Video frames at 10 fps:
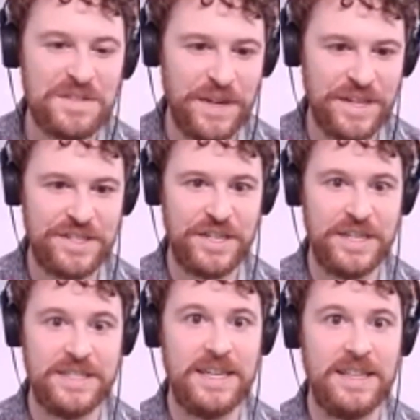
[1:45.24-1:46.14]

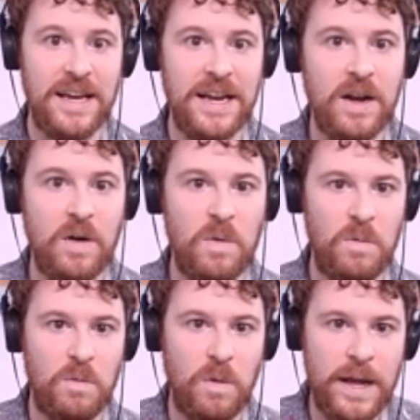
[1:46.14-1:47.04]
is it like
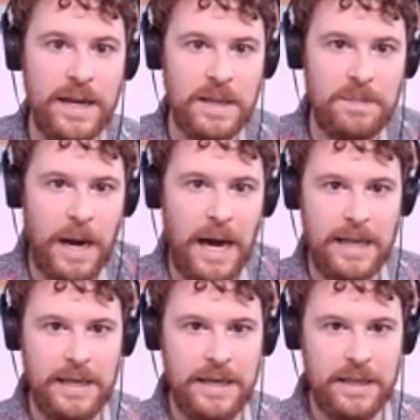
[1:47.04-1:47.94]
right at the
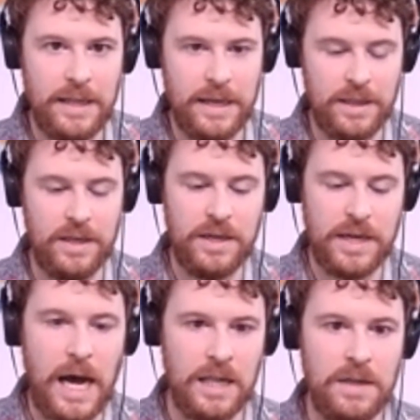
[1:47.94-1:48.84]
piling, like the
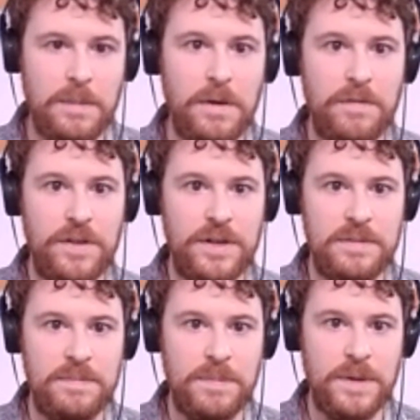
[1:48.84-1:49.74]
column of
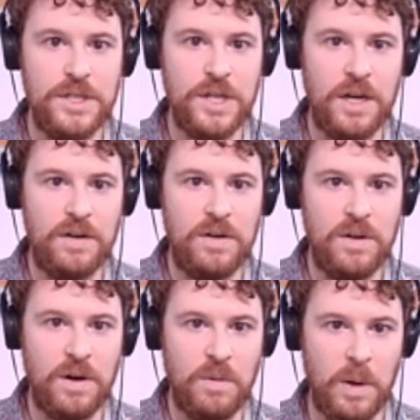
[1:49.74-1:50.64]
the bridge tunnel,
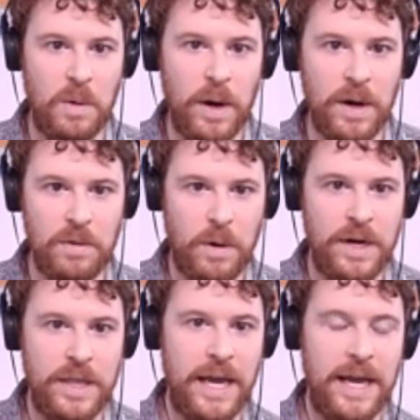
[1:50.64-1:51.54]
or what, where
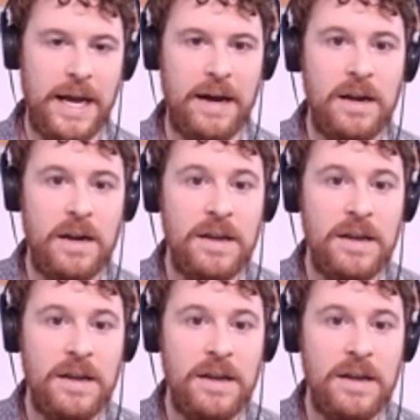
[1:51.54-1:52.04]
do they hang out?